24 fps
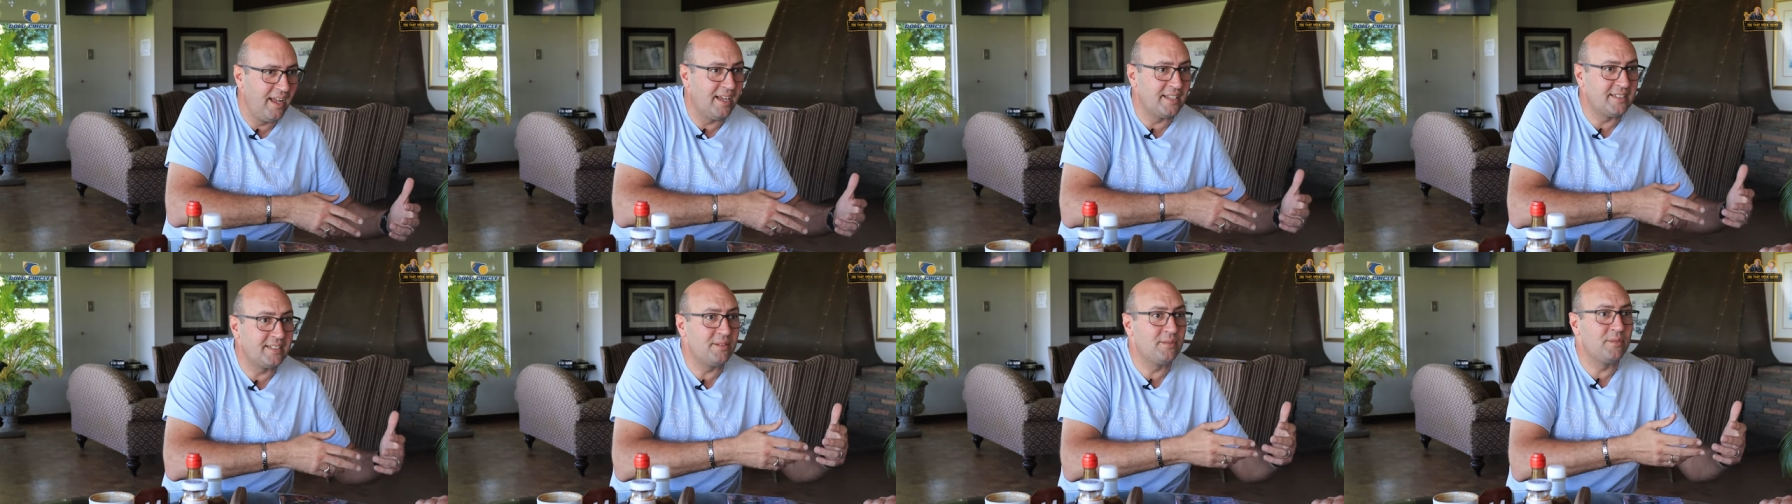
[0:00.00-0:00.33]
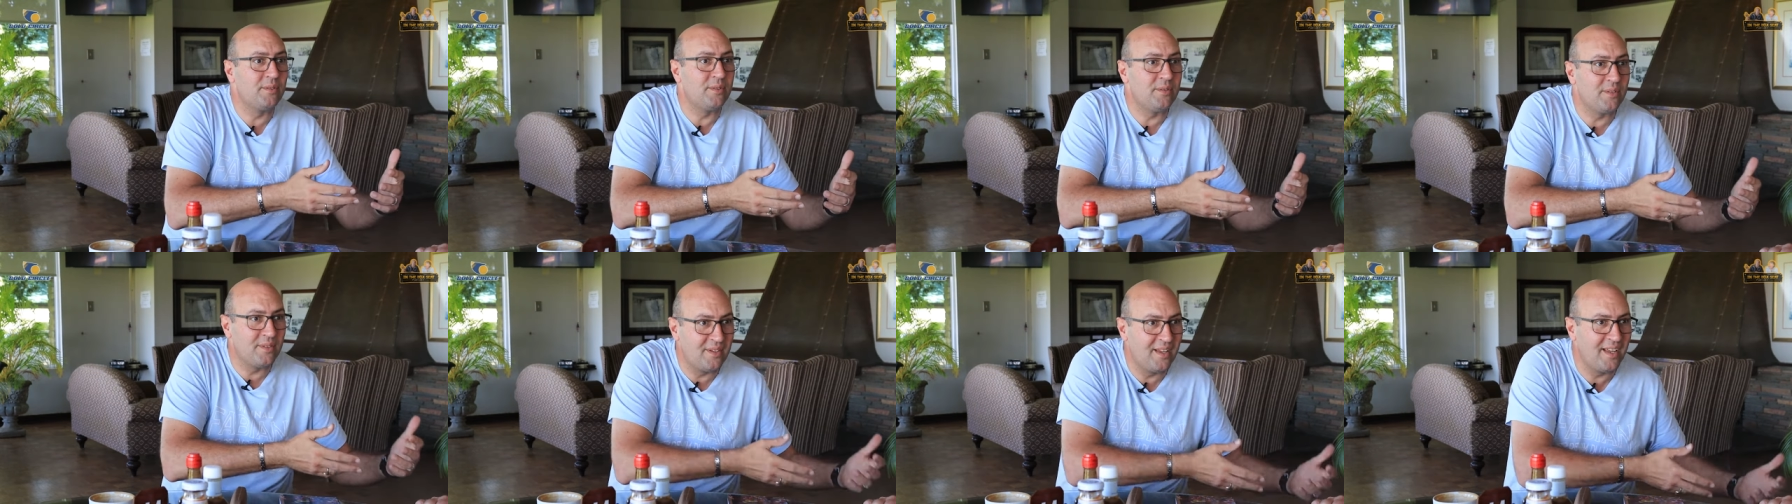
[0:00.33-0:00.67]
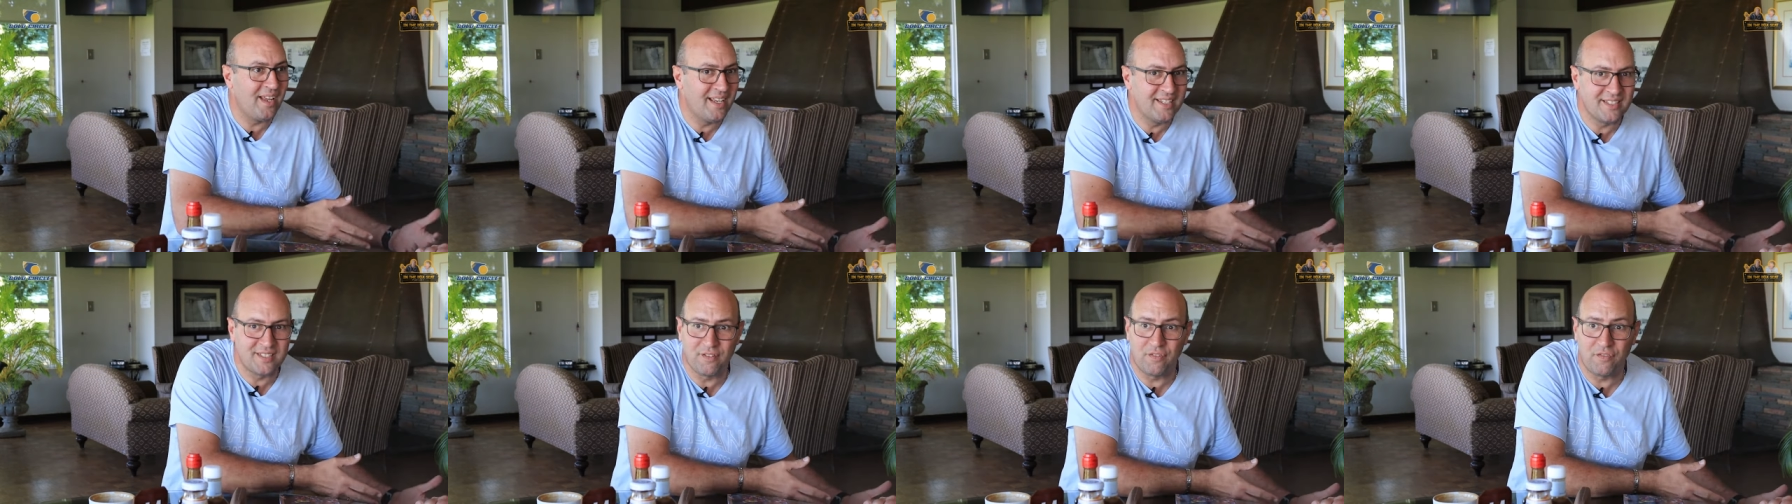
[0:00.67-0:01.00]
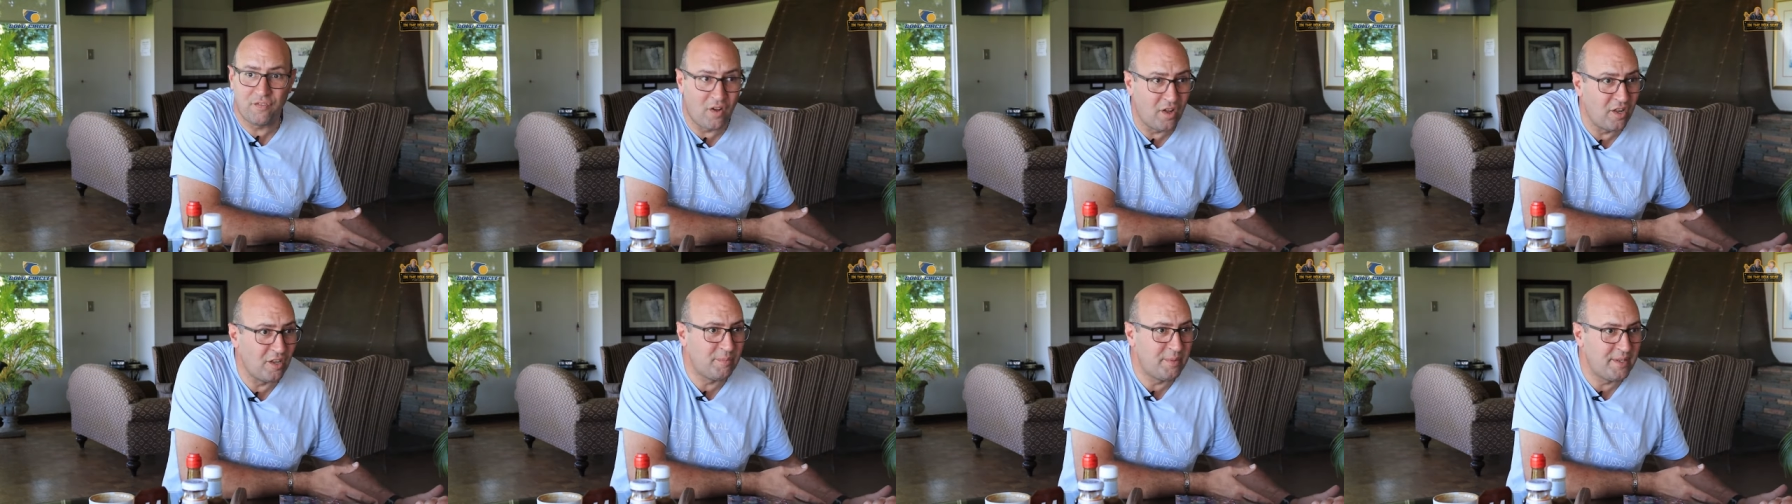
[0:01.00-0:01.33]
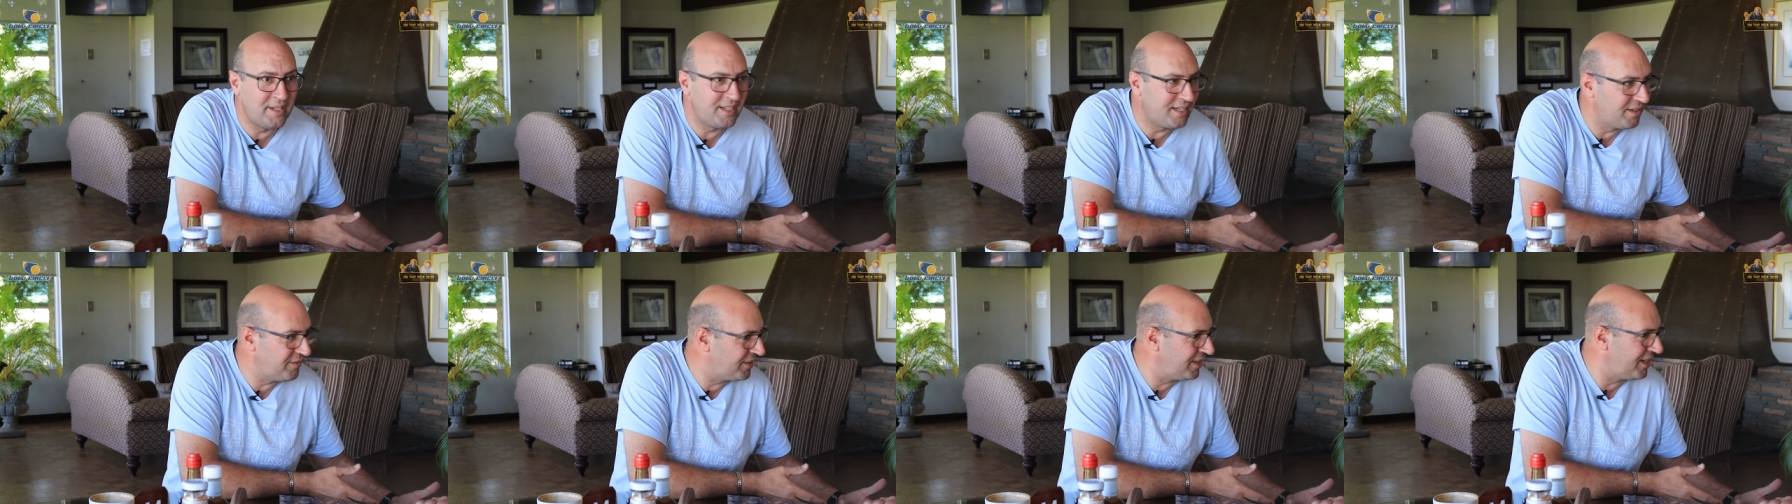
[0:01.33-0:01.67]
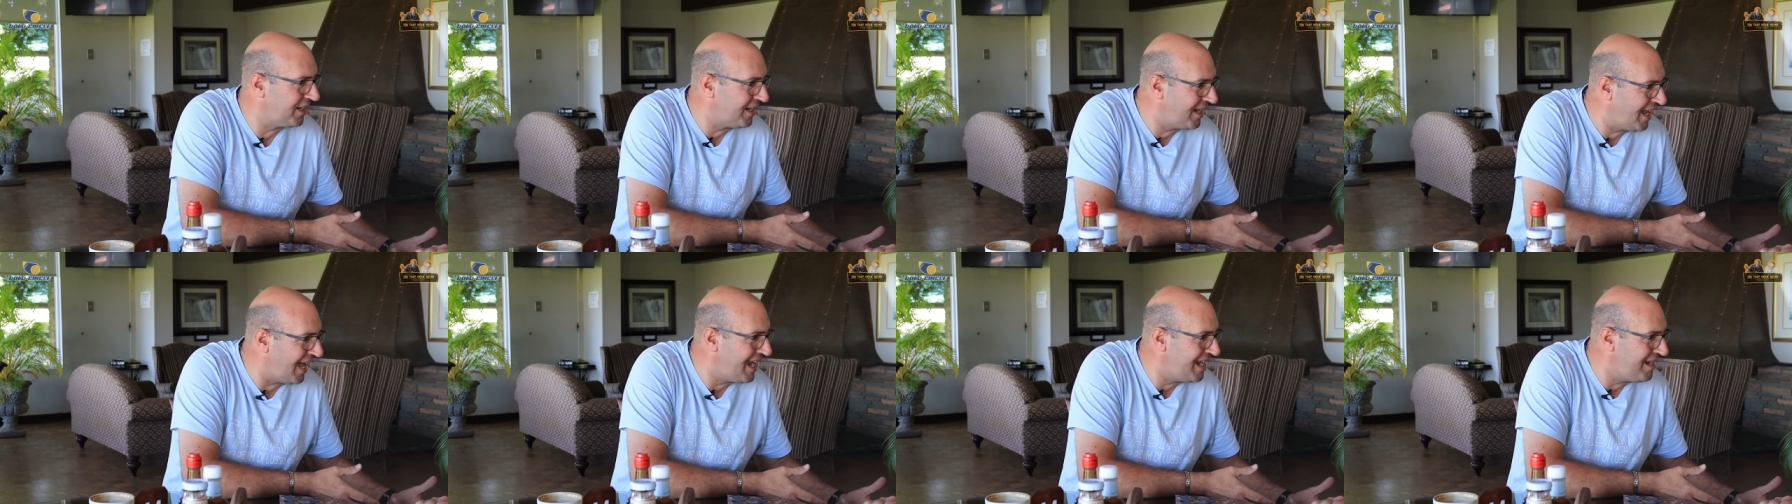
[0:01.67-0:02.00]
I said, Well, has the foal been given
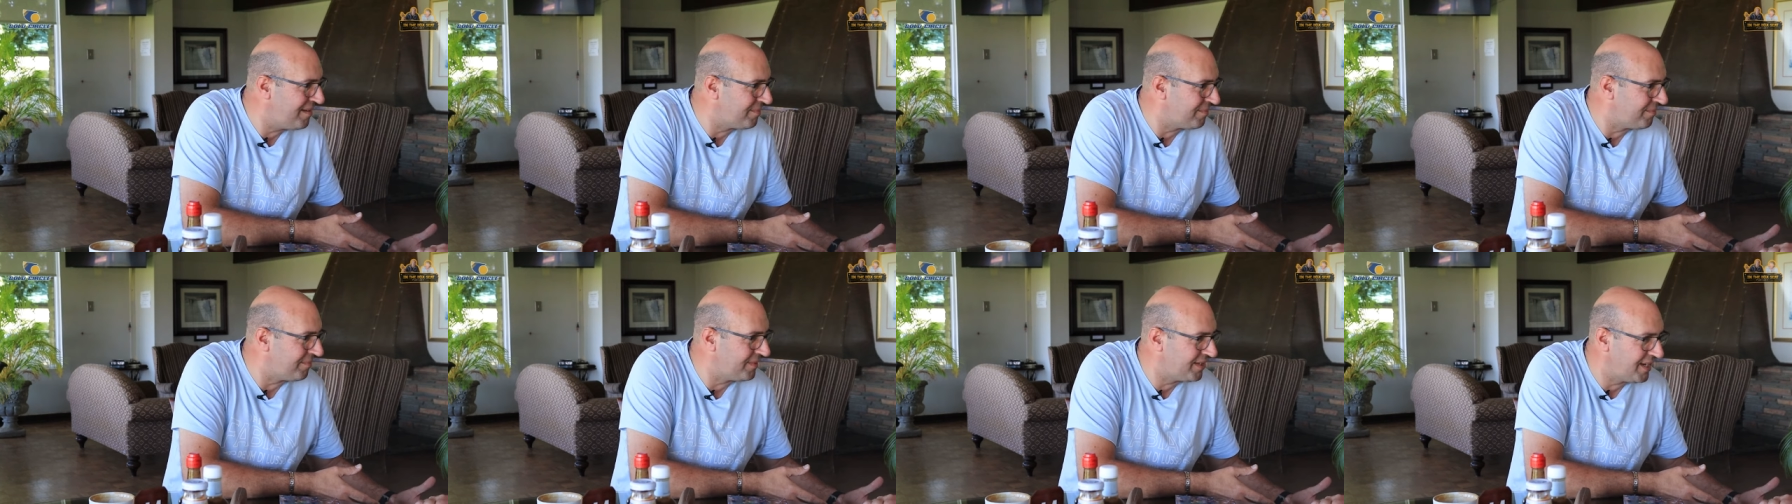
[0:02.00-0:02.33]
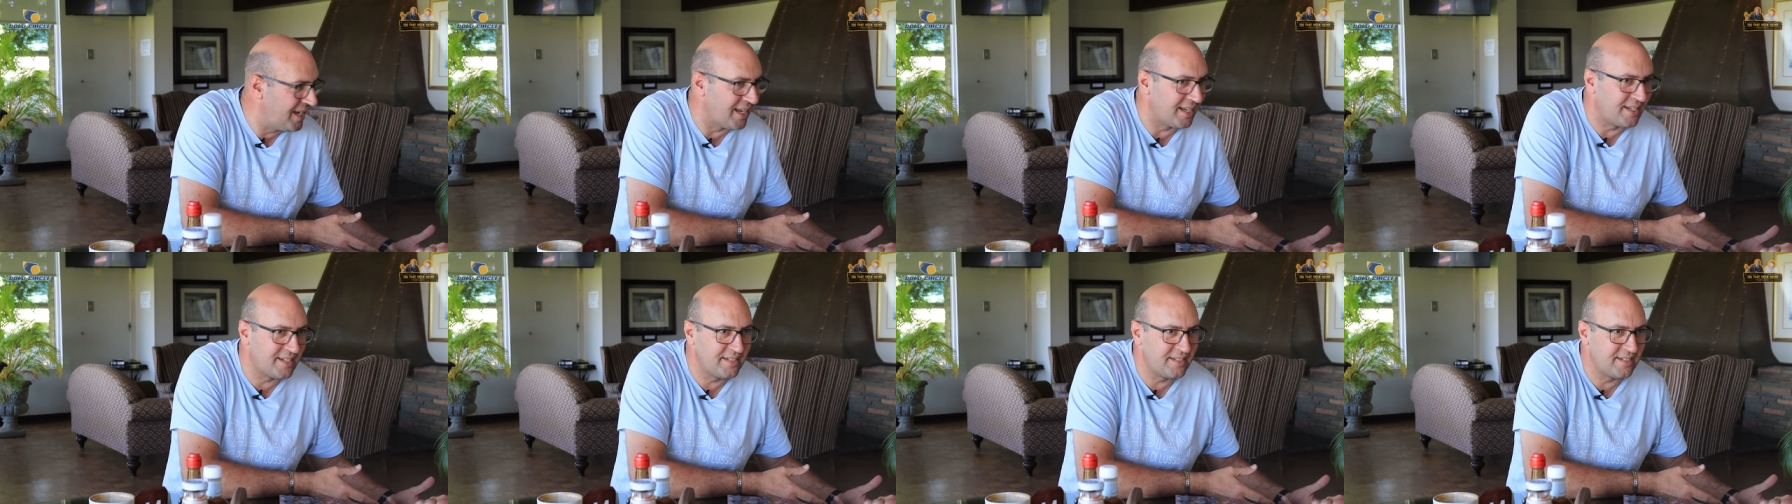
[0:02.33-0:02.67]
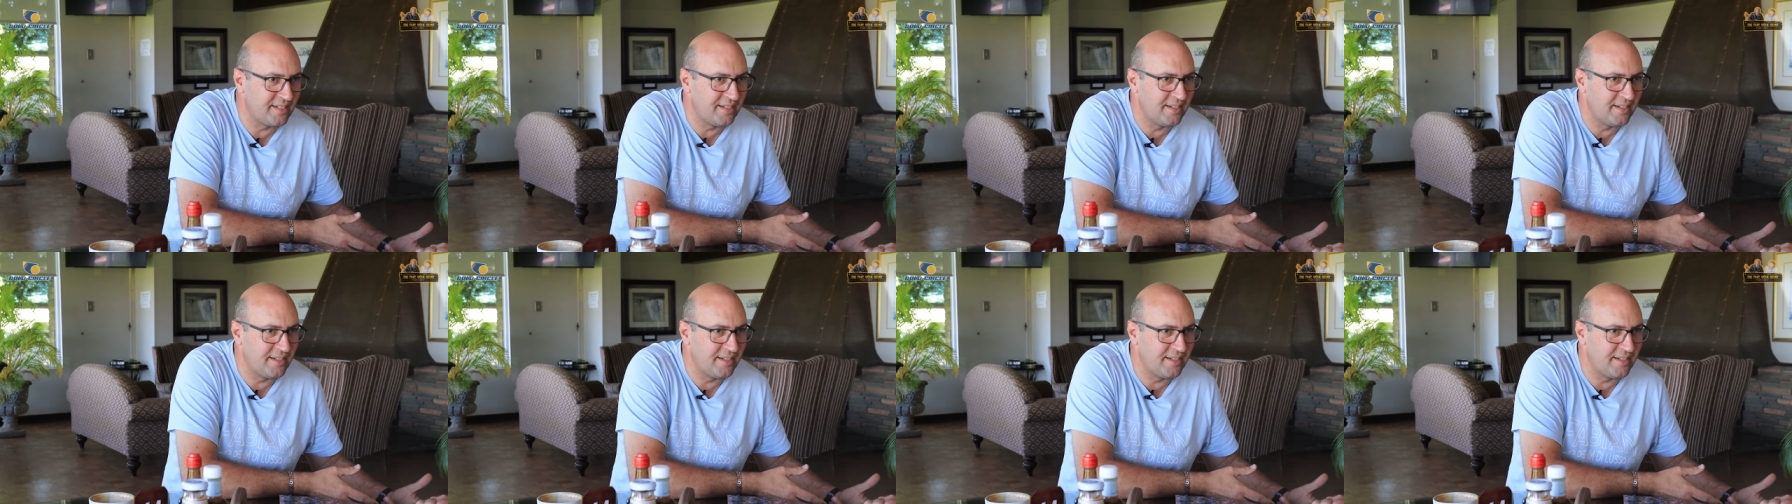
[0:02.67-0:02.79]
a name yet?